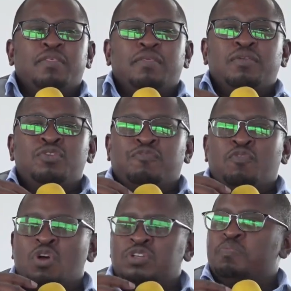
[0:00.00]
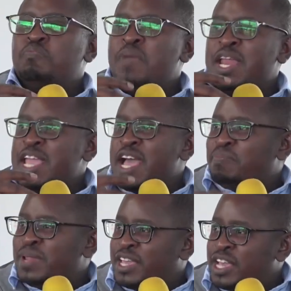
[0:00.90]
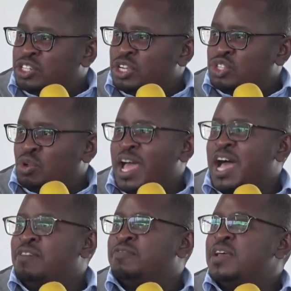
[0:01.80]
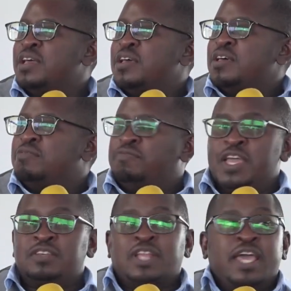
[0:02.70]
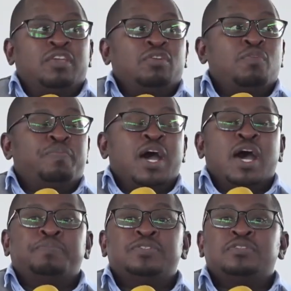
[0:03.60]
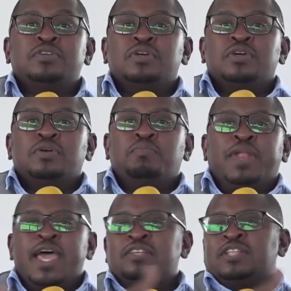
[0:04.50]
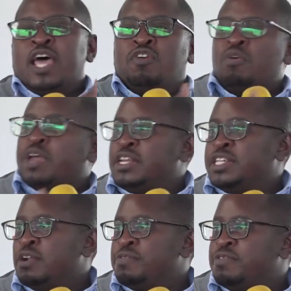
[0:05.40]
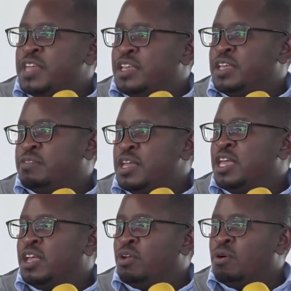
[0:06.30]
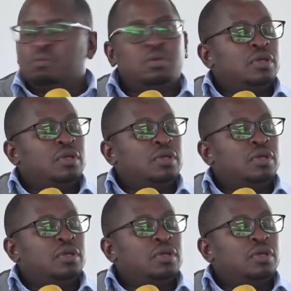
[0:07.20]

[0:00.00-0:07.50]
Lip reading: You've got many applications. You'll have things like, you know, perhaps players like Rocket Health thinking, you know,